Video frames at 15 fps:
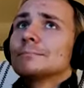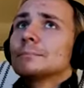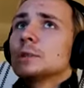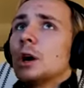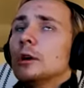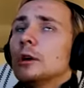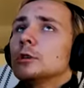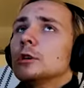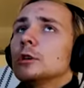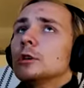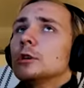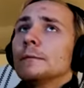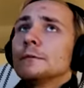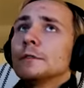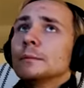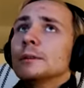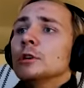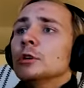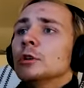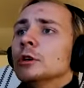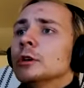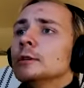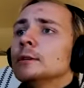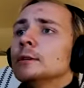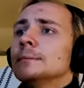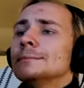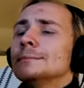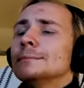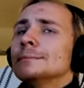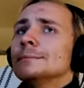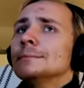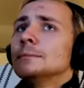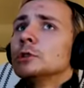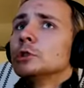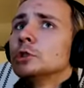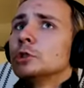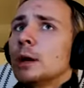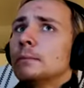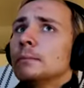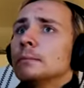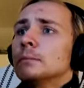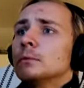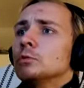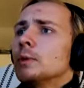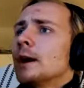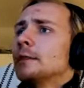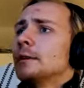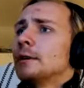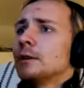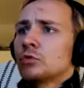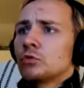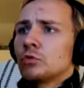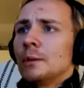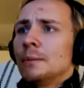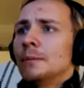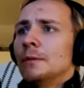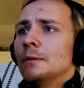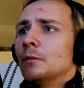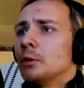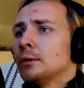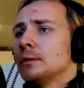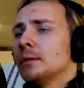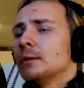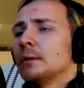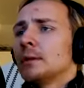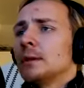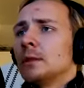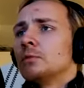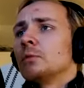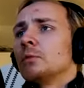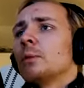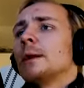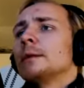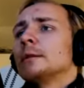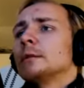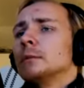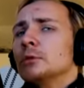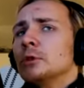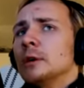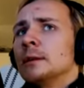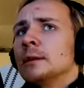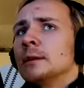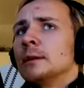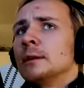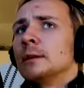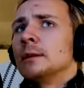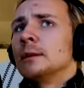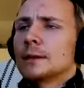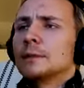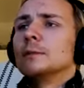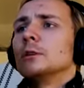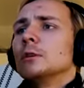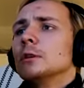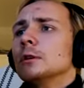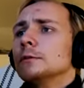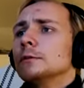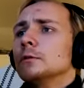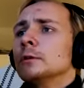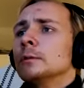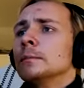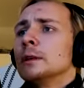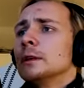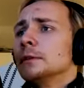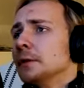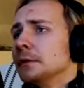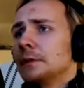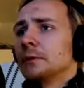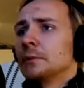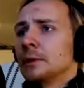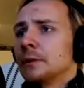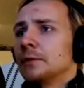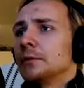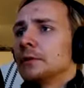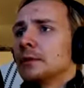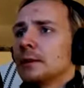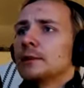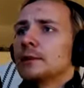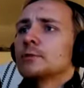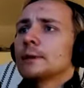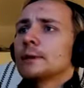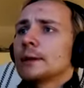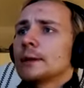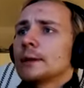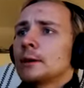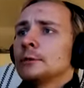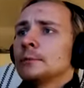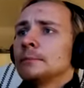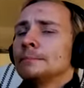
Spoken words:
uncomfortably heard some rather extreme voices in the rewilding community effectively call for, even if they would never say it straight out.